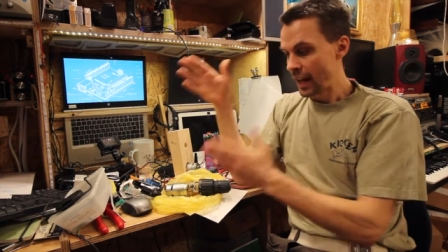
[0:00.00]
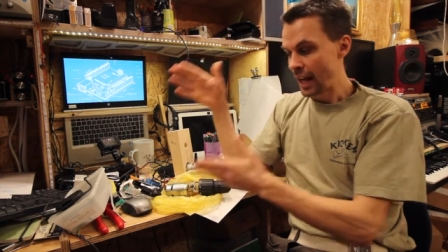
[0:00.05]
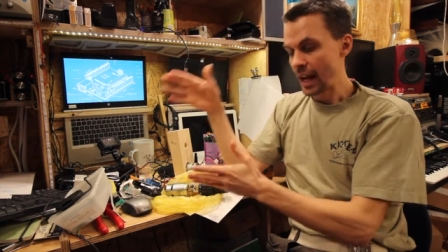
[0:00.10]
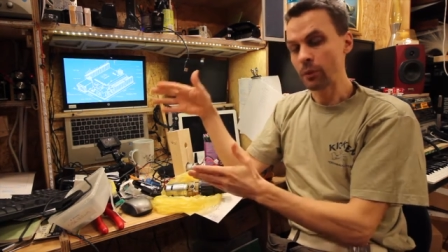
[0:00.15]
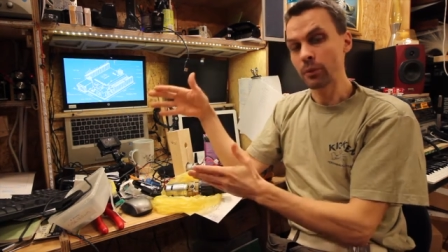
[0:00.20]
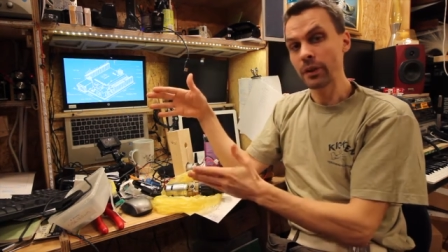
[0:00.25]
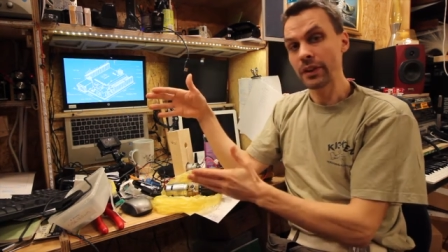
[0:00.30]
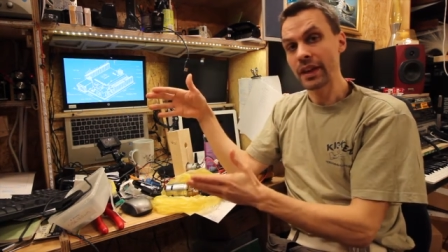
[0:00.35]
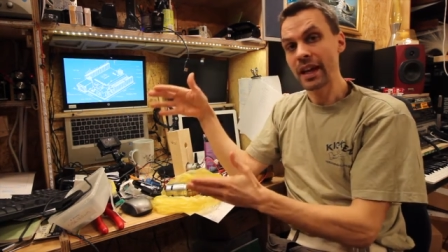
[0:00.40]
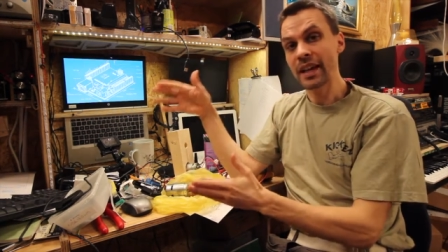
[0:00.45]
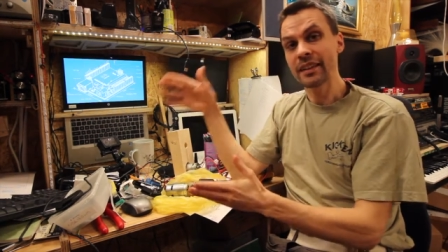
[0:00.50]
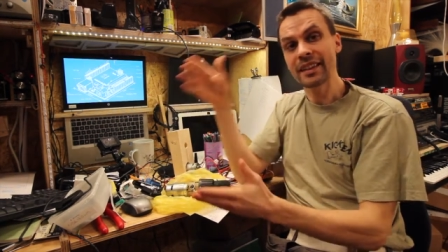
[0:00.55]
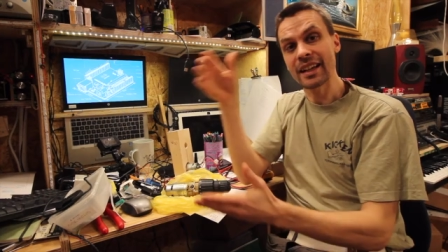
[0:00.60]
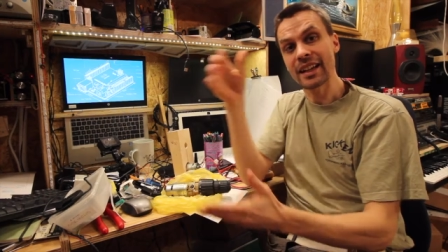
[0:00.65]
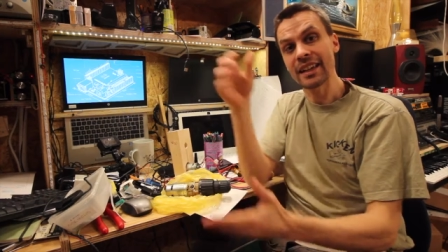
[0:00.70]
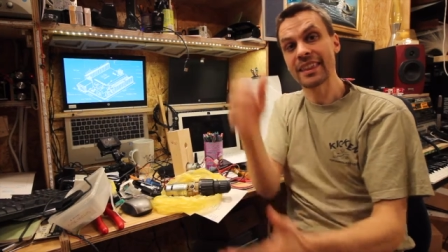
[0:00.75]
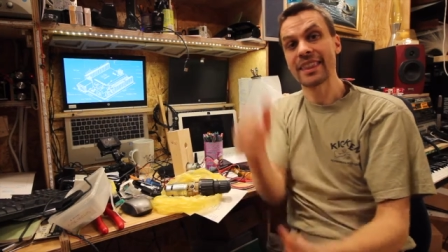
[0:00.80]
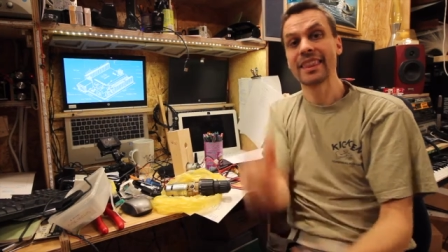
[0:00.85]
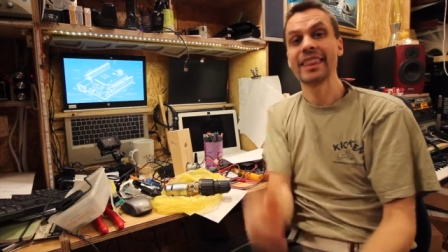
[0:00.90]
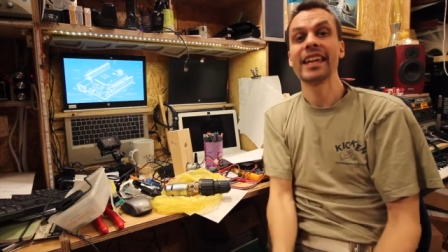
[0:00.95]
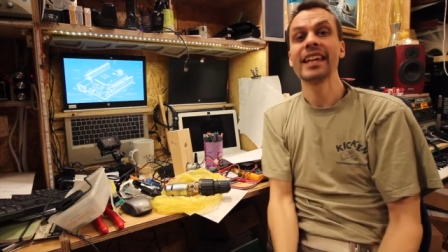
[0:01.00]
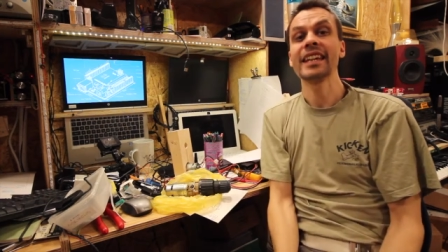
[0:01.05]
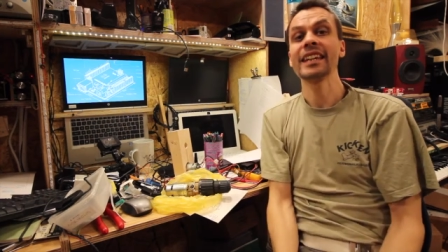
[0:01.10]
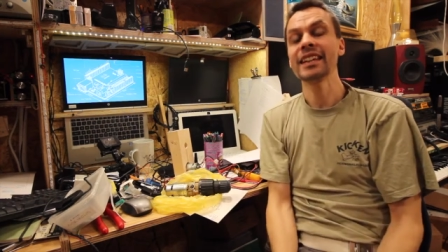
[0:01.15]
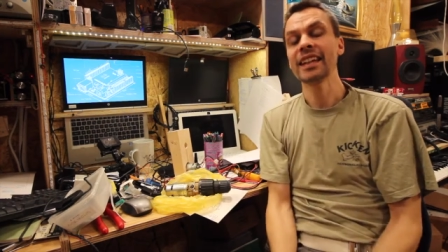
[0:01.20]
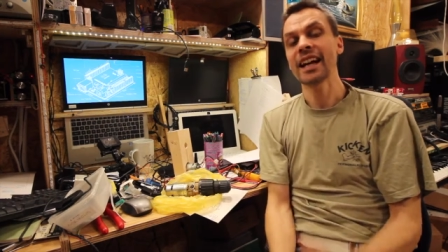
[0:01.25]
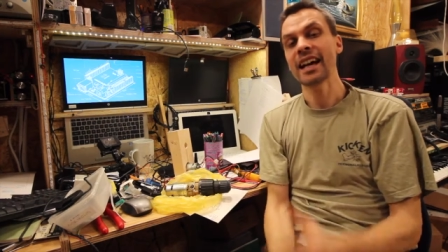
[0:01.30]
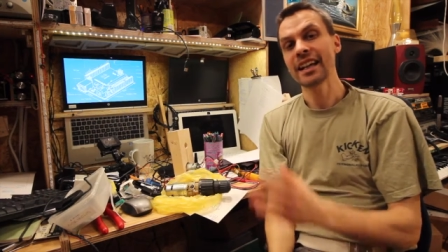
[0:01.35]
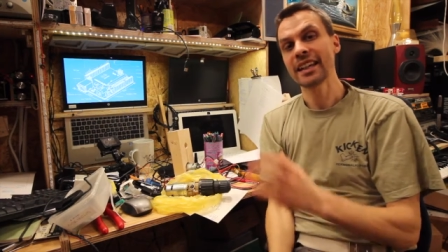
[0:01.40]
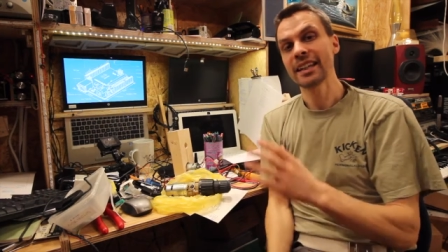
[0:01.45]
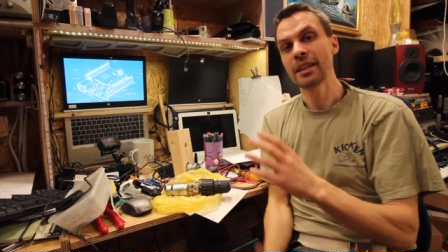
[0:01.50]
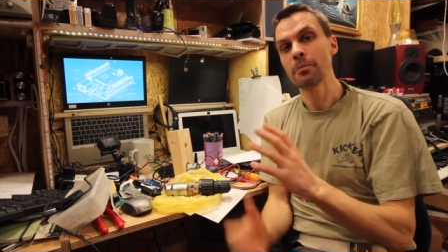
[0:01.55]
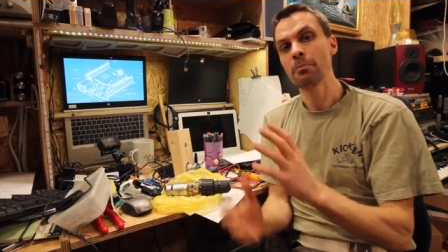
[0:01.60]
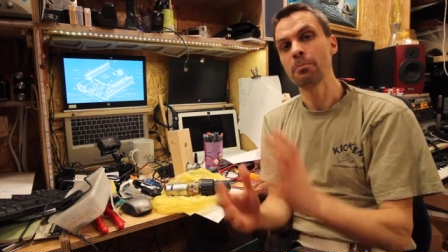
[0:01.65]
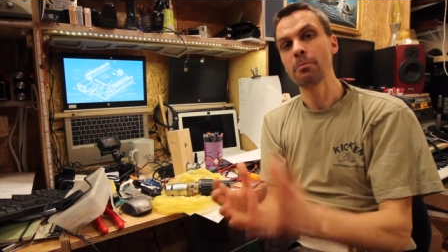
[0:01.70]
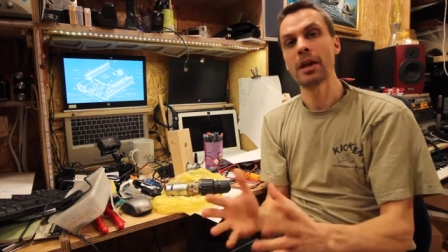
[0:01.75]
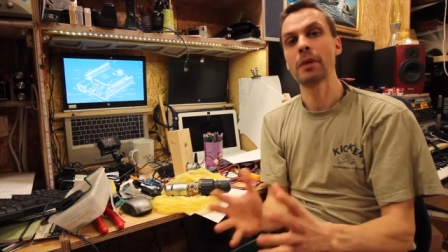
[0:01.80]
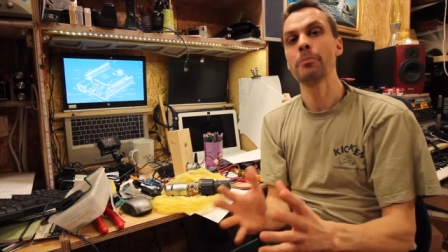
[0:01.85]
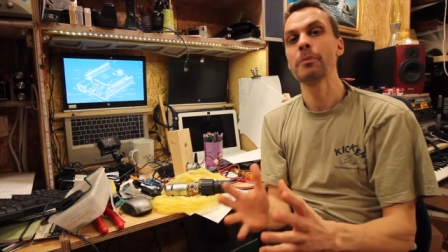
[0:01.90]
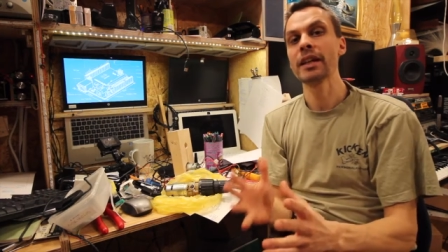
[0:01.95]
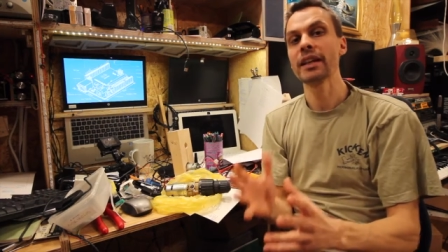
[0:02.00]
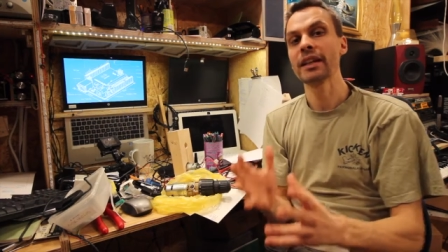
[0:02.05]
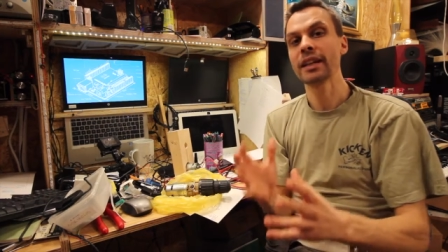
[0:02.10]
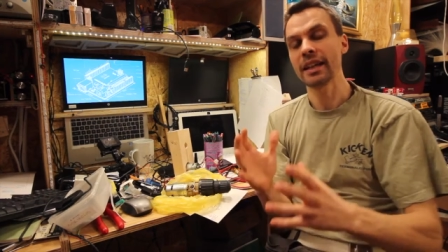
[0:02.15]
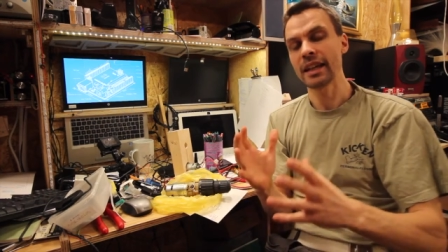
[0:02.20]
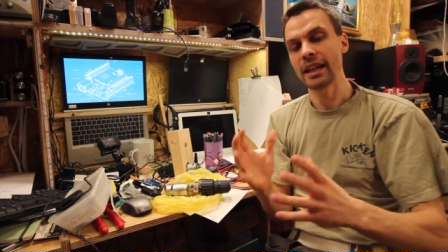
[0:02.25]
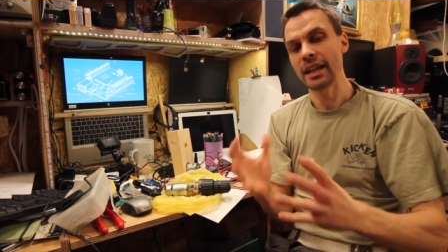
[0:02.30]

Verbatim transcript: And with that, I think I can mimic